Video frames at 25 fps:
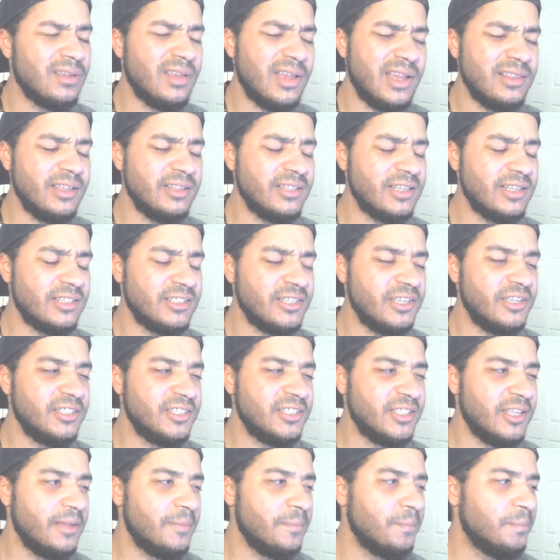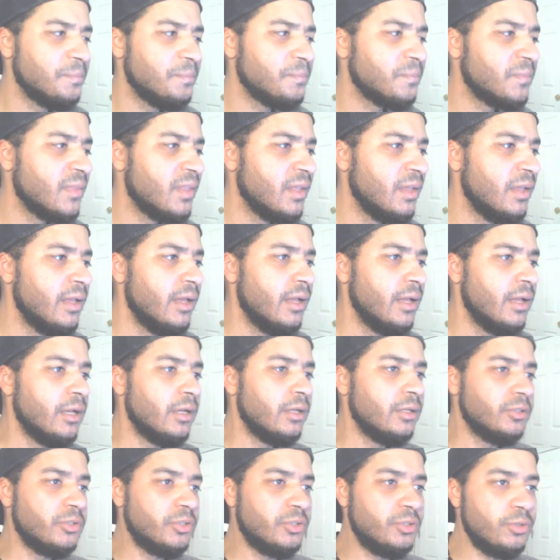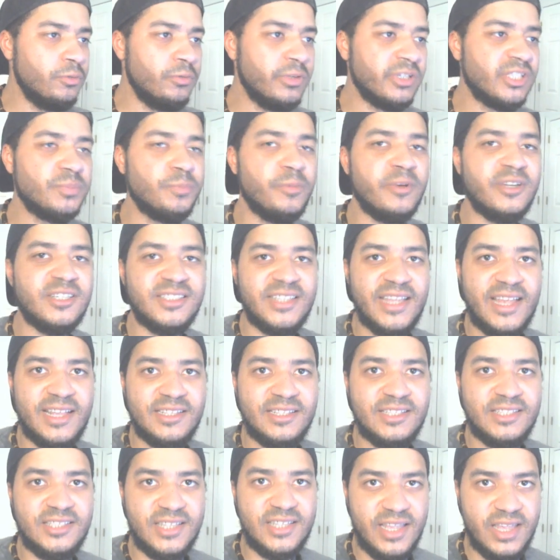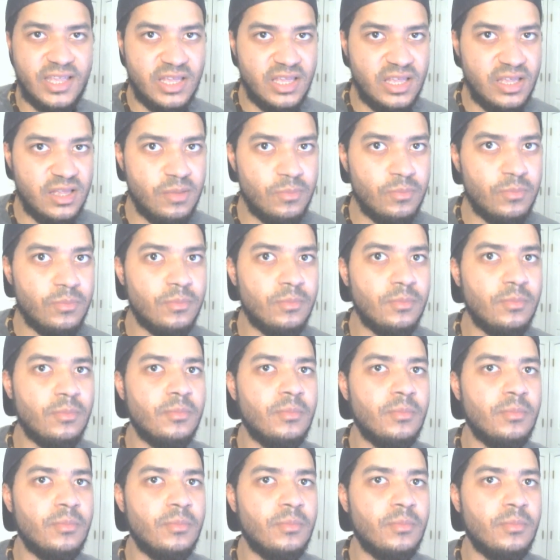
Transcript: I think that's how you say it, to express that same